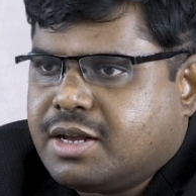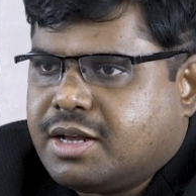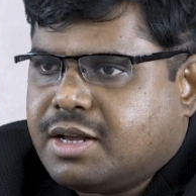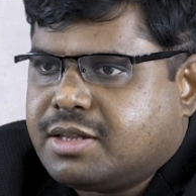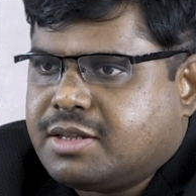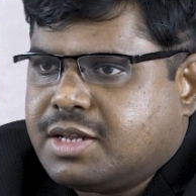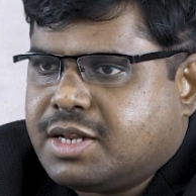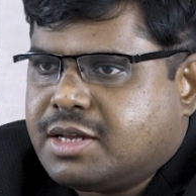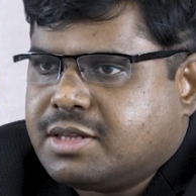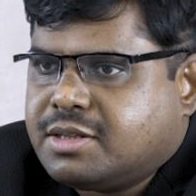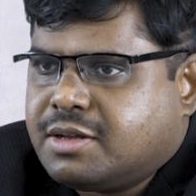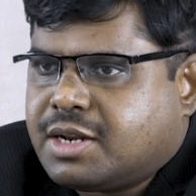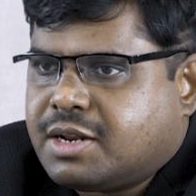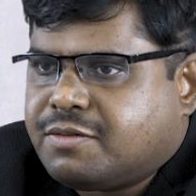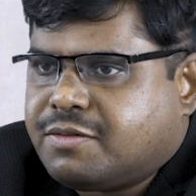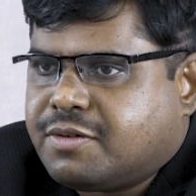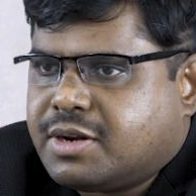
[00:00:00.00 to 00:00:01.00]

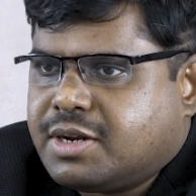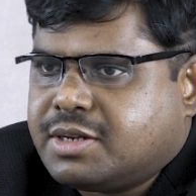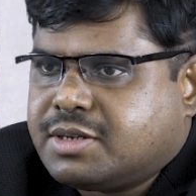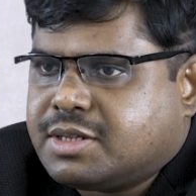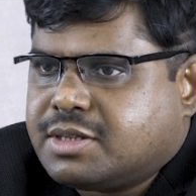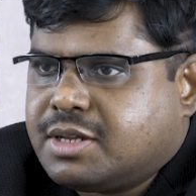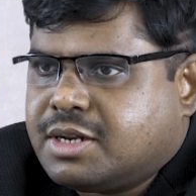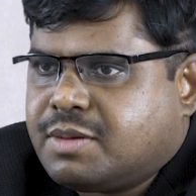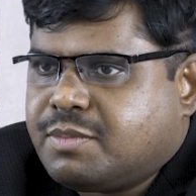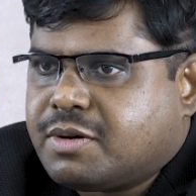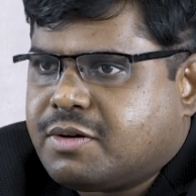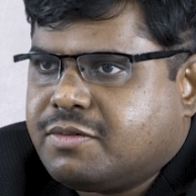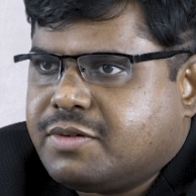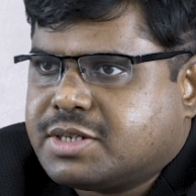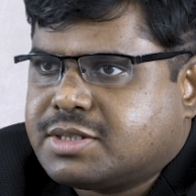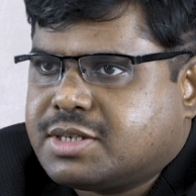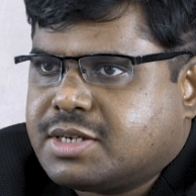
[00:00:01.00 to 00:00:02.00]
the number
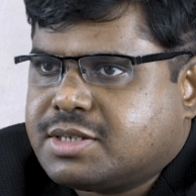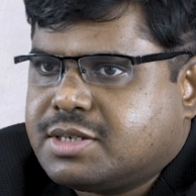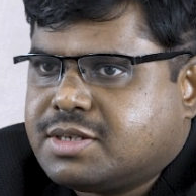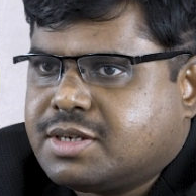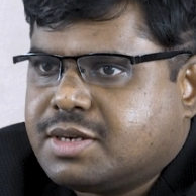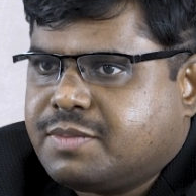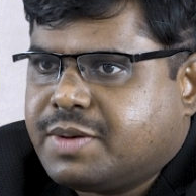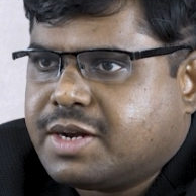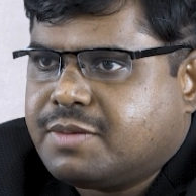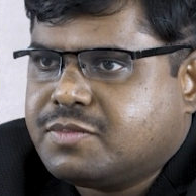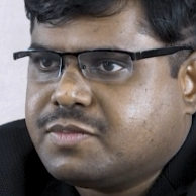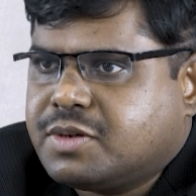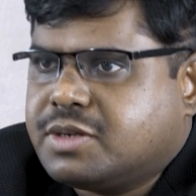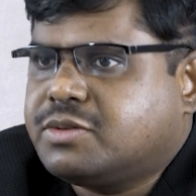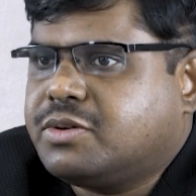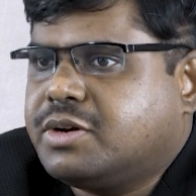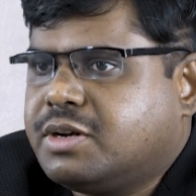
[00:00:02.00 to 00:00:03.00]
of verses become
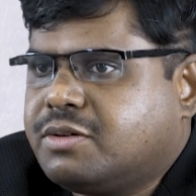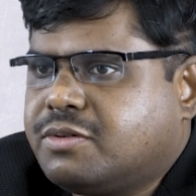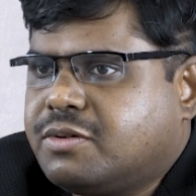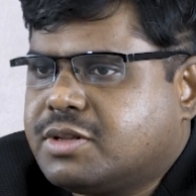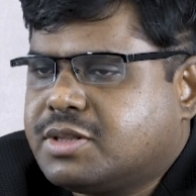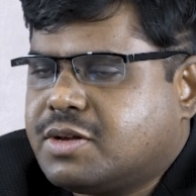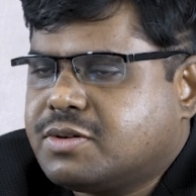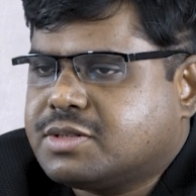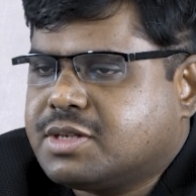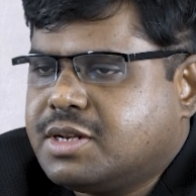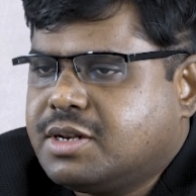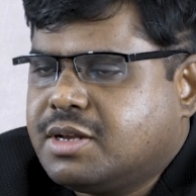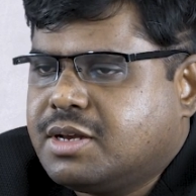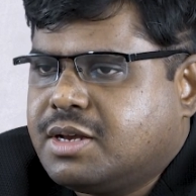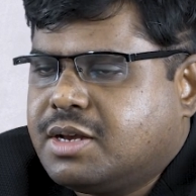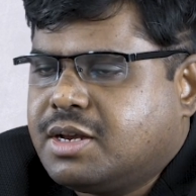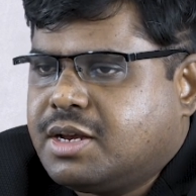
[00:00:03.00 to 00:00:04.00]
24,000,
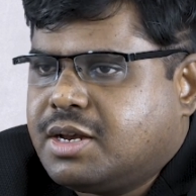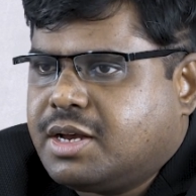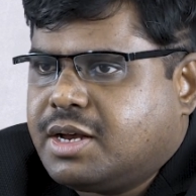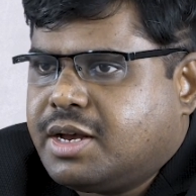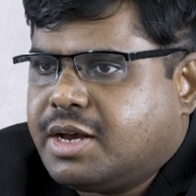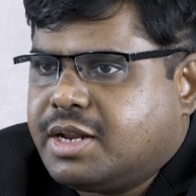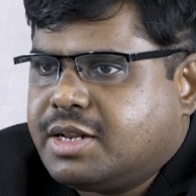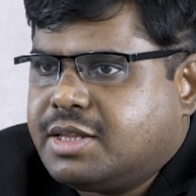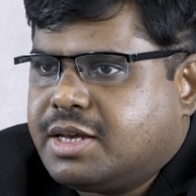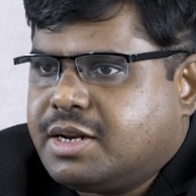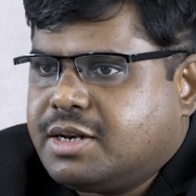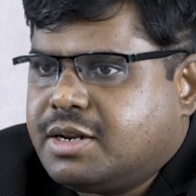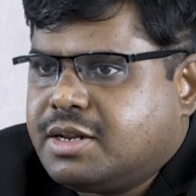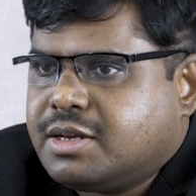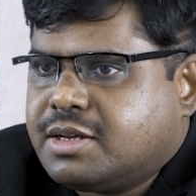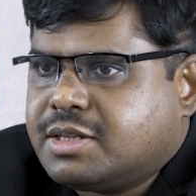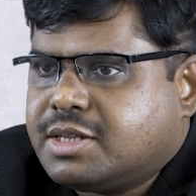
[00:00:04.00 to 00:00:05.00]
and
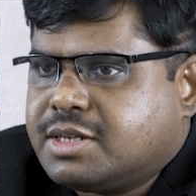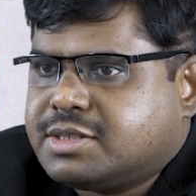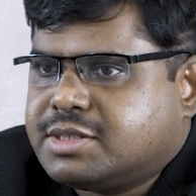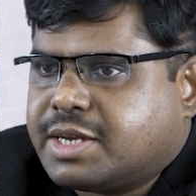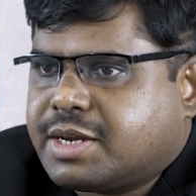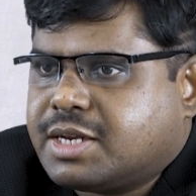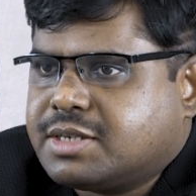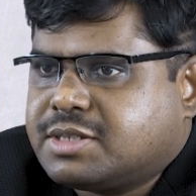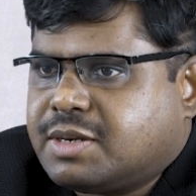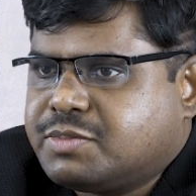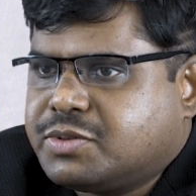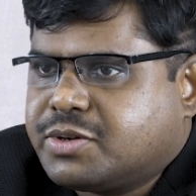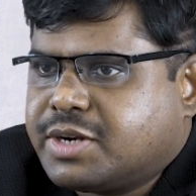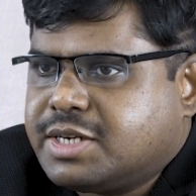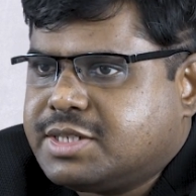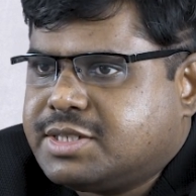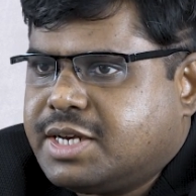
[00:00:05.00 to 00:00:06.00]
then the
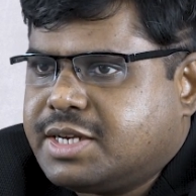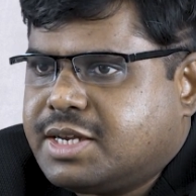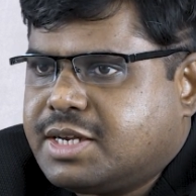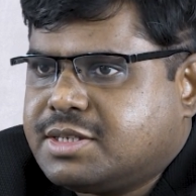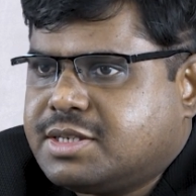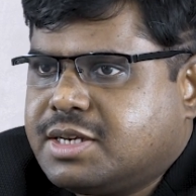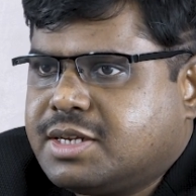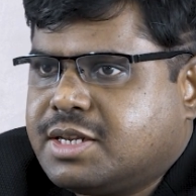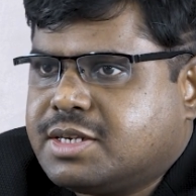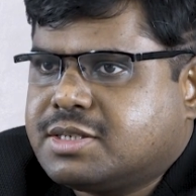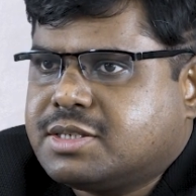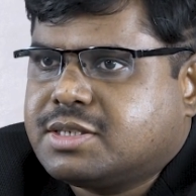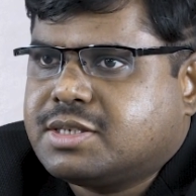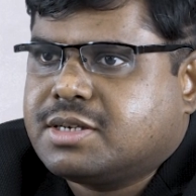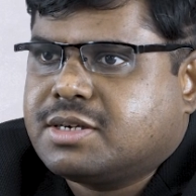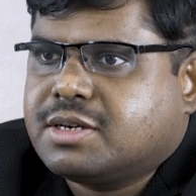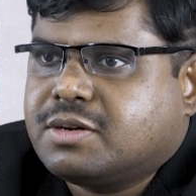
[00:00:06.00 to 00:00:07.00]
subsequent stages, it
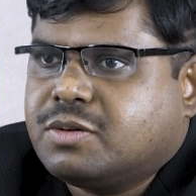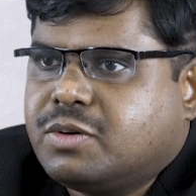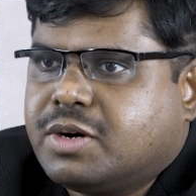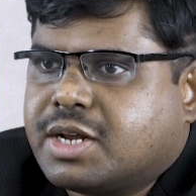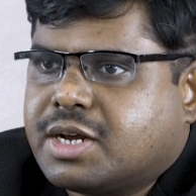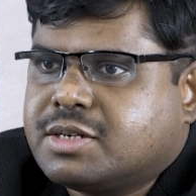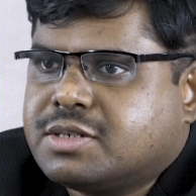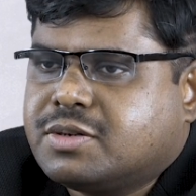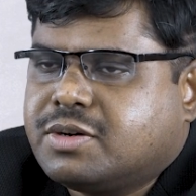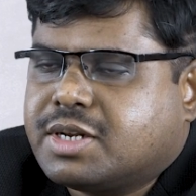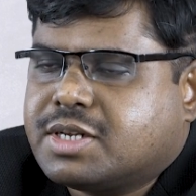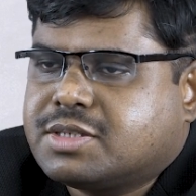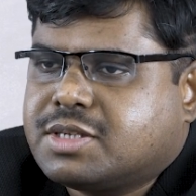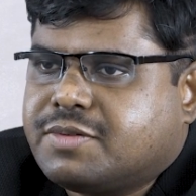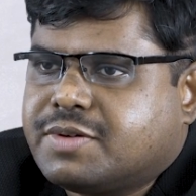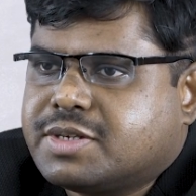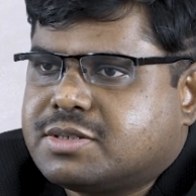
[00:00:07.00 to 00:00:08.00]
is
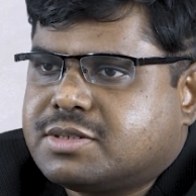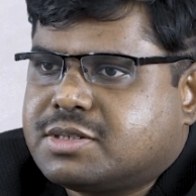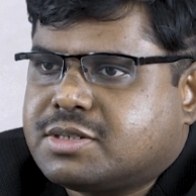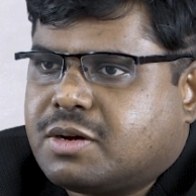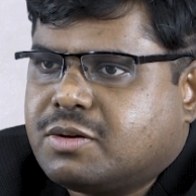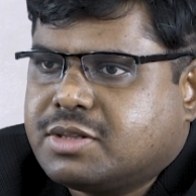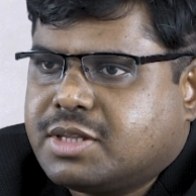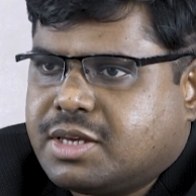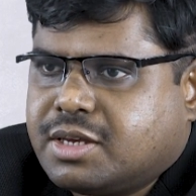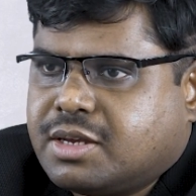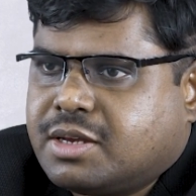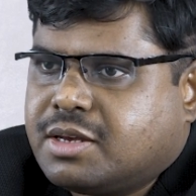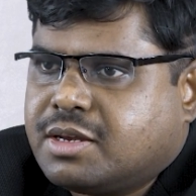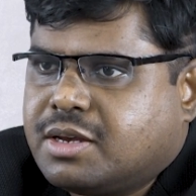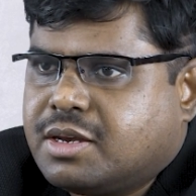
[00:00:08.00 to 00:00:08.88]
Ugrasravas Sauti,